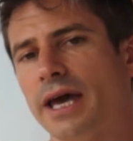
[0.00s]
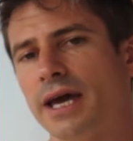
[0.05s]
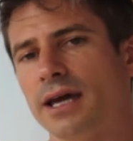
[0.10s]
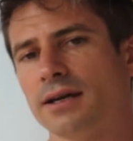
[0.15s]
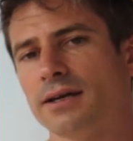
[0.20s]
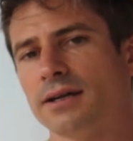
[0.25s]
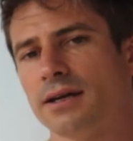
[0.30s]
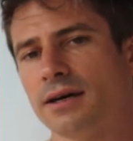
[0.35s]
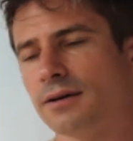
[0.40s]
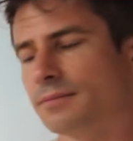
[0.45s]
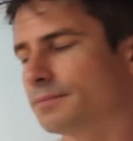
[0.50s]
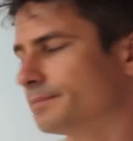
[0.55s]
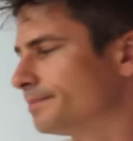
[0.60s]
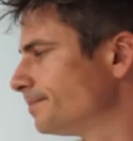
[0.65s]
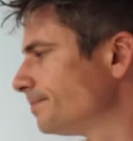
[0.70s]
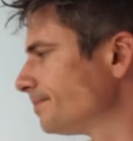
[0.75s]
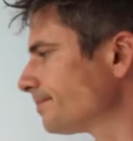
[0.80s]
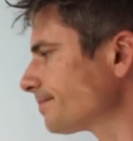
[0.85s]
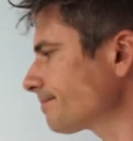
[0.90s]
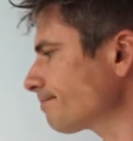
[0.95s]
And
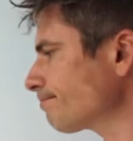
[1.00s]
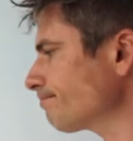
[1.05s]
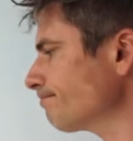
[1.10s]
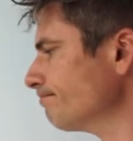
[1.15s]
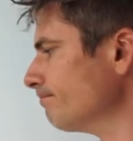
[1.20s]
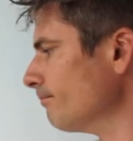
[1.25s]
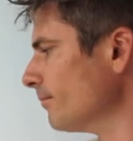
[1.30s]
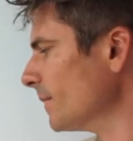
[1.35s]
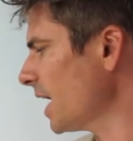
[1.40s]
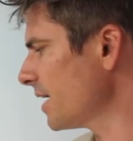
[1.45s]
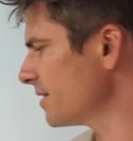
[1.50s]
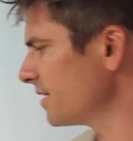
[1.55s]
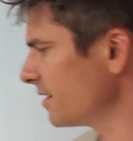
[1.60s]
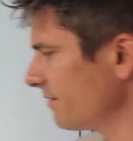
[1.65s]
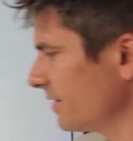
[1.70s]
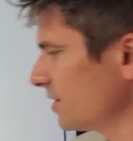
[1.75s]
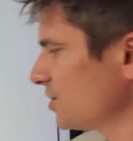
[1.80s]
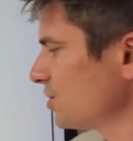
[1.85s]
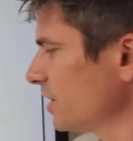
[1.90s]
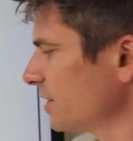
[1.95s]

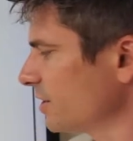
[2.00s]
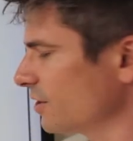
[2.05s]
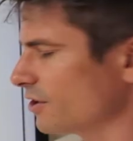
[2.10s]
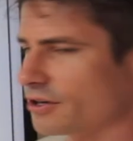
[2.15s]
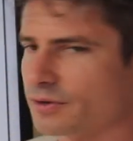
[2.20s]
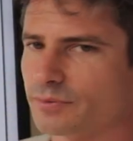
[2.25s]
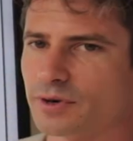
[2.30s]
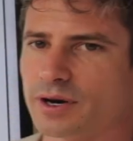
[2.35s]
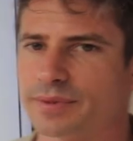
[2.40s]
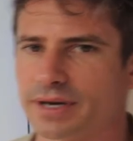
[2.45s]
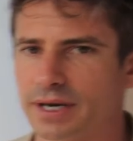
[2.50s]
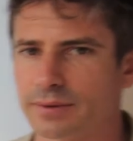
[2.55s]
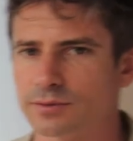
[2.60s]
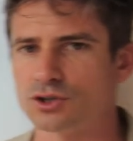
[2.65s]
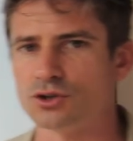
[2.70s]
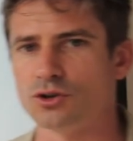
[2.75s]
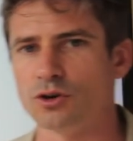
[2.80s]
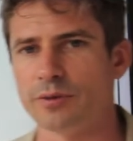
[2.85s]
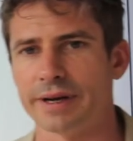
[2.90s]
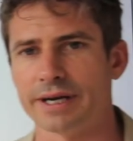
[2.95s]
eventually, you might
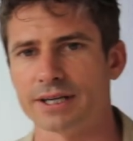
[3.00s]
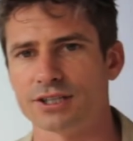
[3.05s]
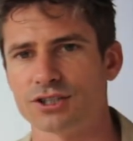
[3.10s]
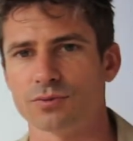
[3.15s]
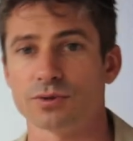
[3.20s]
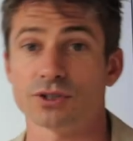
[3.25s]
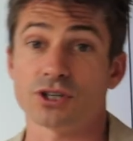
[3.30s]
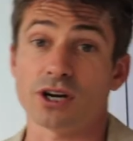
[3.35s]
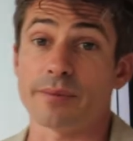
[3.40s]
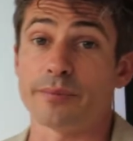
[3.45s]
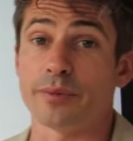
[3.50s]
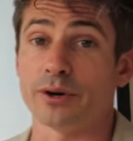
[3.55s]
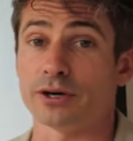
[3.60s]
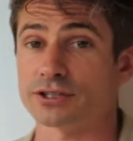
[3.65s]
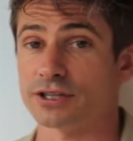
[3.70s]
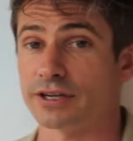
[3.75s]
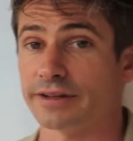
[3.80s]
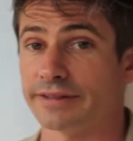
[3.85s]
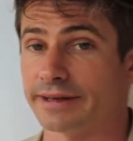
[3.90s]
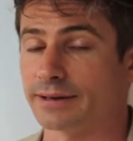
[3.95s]
come to a manager, which I
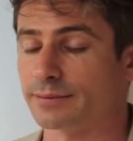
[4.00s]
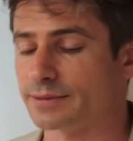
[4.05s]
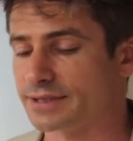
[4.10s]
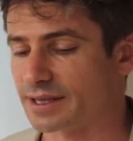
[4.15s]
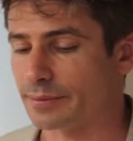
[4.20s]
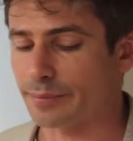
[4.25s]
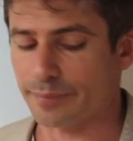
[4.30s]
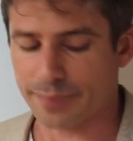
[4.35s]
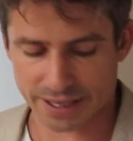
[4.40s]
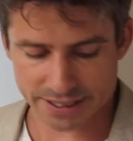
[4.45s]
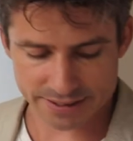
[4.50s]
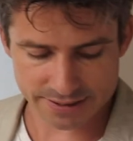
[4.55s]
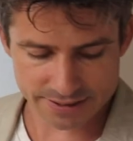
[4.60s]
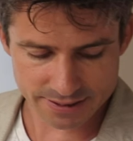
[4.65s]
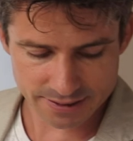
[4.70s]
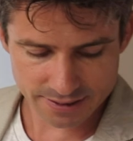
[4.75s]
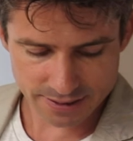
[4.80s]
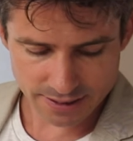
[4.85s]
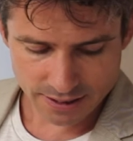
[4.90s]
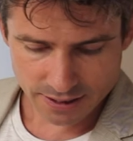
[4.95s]
personally think is the
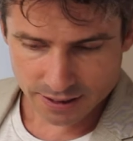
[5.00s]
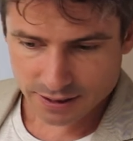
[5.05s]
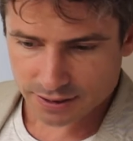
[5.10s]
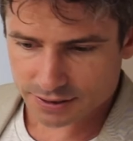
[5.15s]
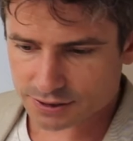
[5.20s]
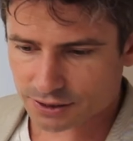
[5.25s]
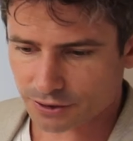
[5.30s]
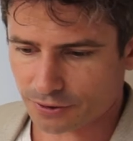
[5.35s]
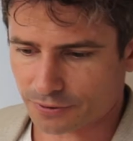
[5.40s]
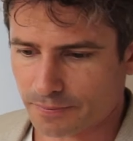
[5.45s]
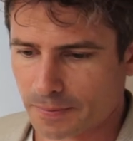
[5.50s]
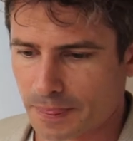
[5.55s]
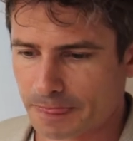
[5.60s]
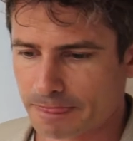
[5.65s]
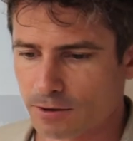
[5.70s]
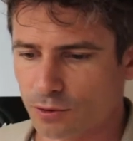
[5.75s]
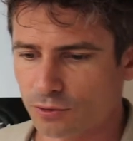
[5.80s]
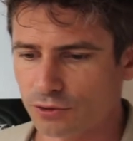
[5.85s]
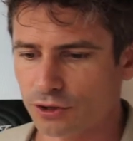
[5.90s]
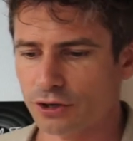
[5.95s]
best. So,
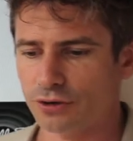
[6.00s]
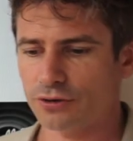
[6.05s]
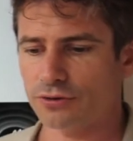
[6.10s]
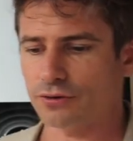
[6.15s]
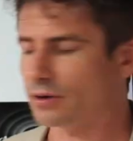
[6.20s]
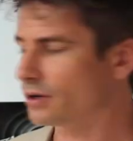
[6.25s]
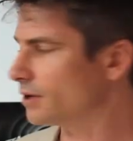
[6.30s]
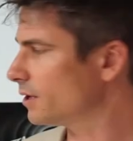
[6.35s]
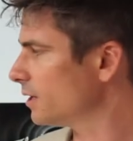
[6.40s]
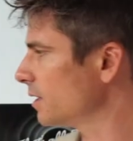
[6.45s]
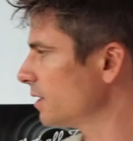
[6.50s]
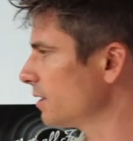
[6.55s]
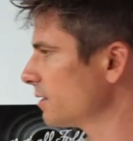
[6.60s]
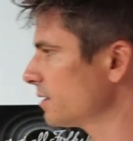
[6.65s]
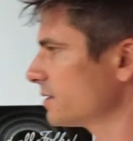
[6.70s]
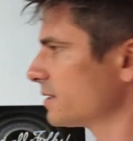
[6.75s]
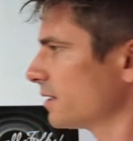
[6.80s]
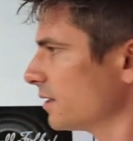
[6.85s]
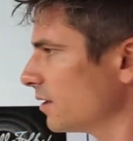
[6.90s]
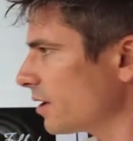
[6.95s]
although
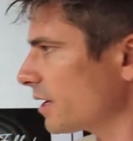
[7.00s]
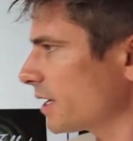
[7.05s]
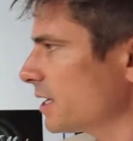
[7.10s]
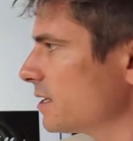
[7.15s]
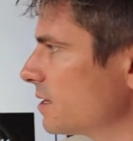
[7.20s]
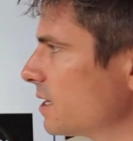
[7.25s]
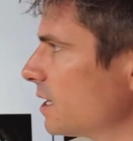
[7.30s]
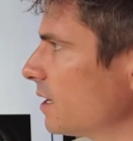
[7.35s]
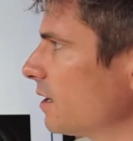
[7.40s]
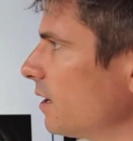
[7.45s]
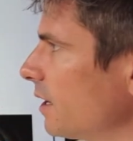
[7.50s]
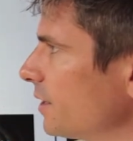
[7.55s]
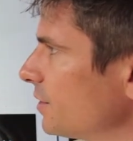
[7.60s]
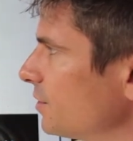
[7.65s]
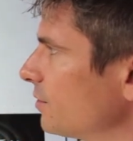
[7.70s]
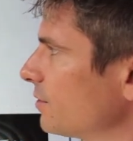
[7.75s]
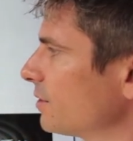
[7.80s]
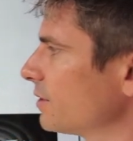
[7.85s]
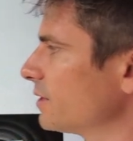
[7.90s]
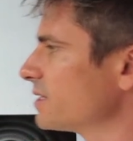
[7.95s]
there's a lot in there, I
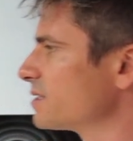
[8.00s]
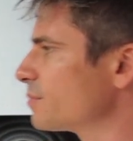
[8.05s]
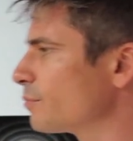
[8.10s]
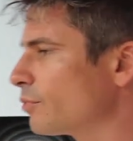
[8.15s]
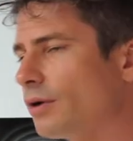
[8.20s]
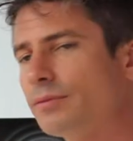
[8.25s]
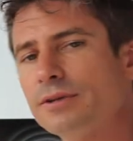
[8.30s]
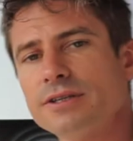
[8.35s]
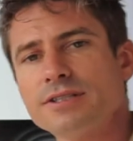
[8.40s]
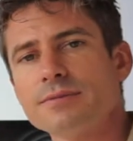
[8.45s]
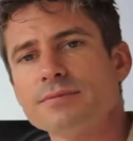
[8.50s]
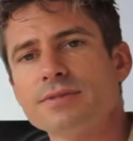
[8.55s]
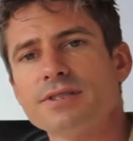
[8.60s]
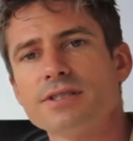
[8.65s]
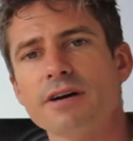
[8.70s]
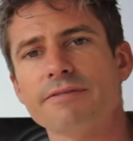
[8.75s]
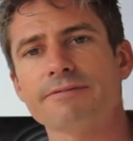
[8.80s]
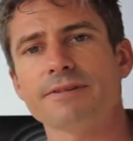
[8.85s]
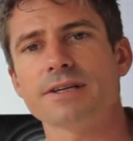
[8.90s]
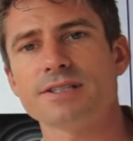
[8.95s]
know that there's probably some
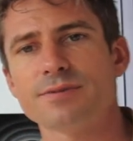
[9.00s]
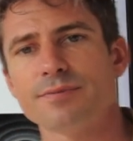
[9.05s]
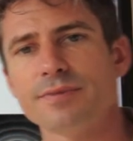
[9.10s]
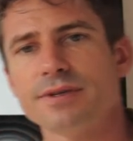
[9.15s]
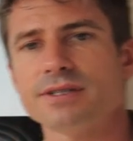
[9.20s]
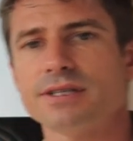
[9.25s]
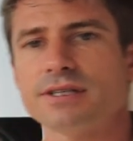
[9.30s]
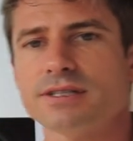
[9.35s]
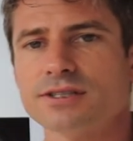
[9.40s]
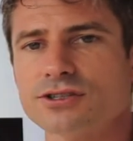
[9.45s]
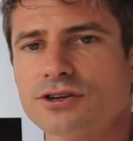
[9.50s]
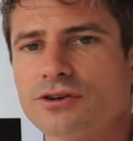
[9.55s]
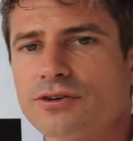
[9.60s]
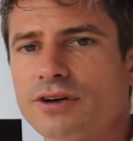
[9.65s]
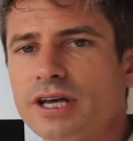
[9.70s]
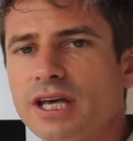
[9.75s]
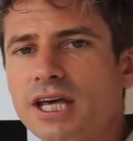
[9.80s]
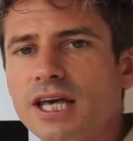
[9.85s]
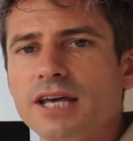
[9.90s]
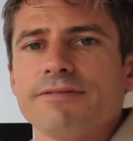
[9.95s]
stuff that's missing. So
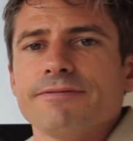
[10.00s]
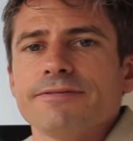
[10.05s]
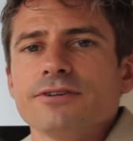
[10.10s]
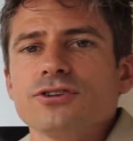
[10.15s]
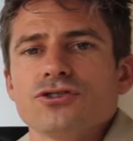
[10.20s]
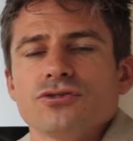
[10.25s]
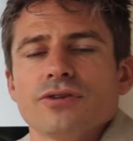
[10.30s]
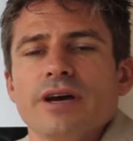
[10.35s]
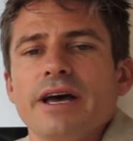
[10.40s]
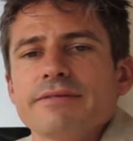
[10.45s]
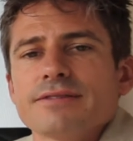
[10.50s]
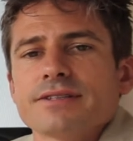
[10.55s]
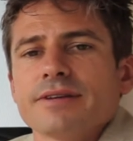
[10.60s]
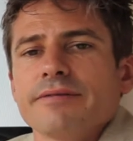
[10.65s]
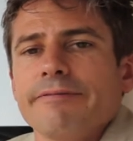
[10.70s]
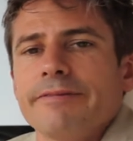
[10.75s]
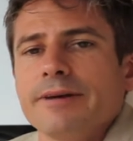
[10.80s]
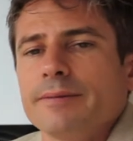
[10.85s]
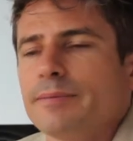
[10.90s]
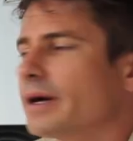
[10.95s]
if you do have
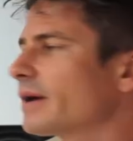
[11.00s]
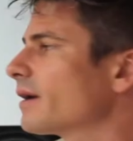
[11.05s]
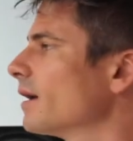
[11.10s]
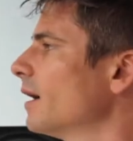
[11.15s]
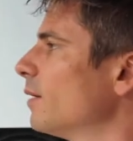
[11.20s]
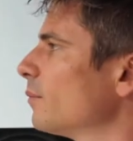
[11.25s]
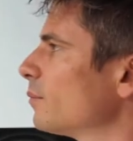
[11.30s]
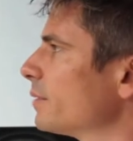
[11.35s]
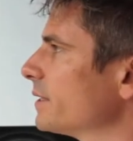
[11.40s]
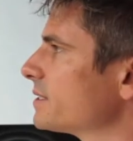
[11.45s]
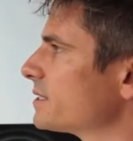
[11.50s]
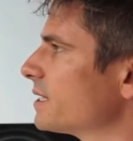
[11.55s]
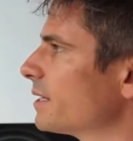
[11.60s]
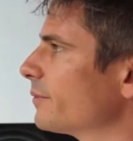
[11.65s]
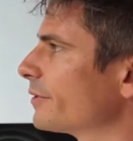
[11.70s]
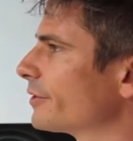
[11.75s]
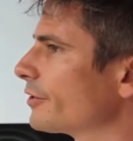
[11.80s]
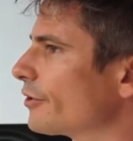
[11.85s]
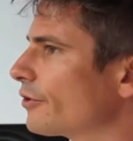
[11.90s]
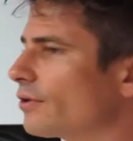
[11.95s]
some feedback, please
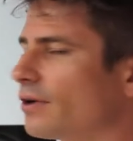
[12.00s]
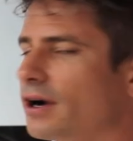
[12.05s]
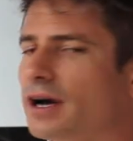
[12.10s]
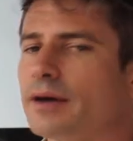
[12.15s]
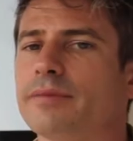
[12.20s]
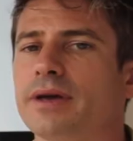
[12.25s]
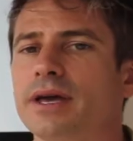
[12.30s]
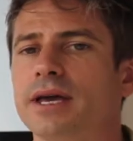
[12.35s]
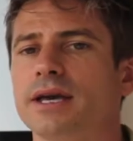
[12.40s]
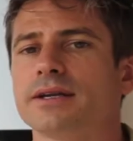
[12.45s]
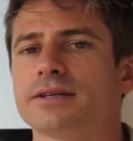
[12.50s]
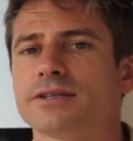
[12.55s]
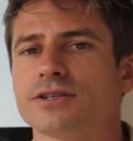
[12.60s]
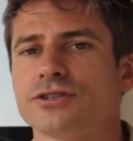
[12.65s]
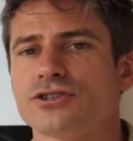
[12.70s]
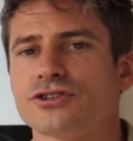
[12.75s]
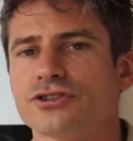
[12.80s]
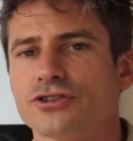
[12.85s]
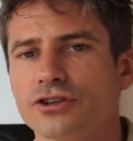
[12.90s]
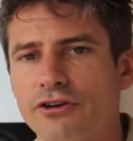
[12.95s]
let me know. I'm here to
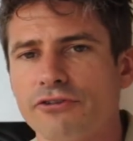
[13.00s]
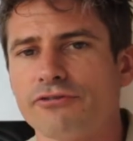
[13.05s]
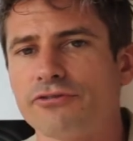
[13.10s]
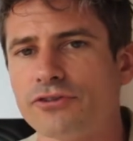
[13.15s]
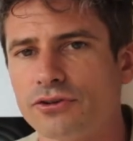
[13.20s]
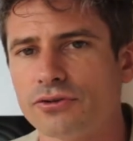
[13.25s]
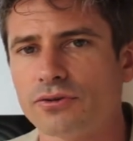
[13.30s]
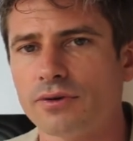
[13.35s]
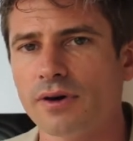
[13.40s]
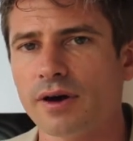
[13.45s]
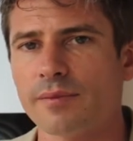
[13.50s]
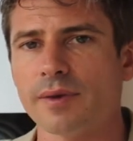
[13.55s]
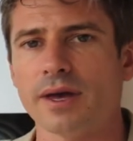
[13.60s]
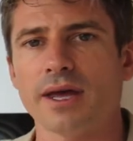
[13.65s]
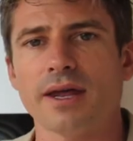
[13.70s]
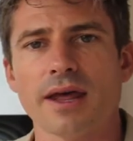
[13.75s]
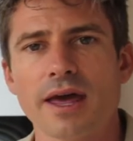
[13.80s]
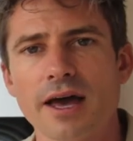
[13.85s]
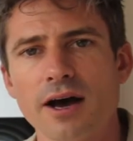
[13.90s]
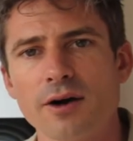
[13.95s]
serve you. I'm
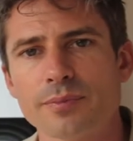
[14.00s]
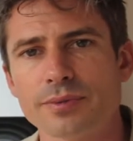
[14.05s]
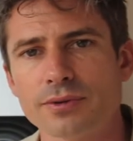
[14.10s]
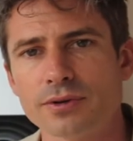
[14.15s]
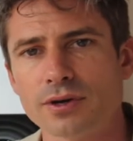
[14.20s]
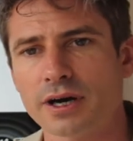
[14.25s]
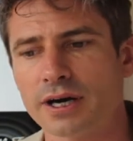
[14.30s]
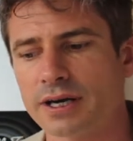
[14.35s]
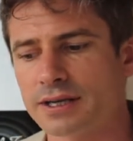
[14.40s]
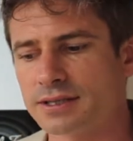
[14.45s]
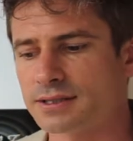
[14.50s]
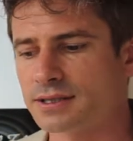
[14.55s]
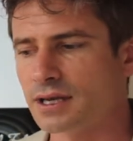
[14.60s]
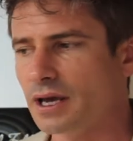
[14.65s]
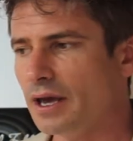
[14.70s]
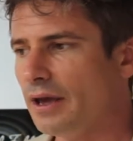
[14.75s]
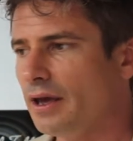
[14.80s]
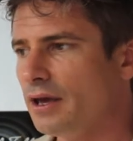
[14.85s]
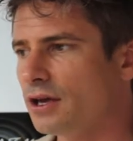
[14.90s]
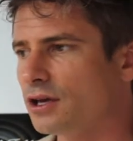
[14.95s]
here to help you
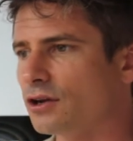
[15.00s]
guys.